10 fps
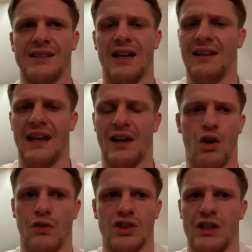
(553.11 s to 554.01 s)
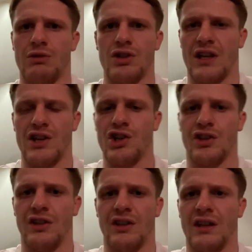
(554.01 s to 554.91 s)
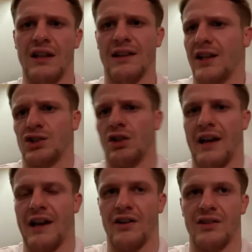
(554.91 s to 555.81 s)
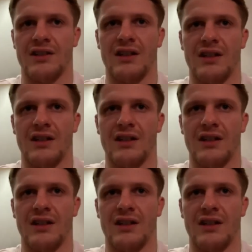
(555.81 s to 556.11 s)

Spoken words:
And then all of a sudden he was just injured, and that's all I heard.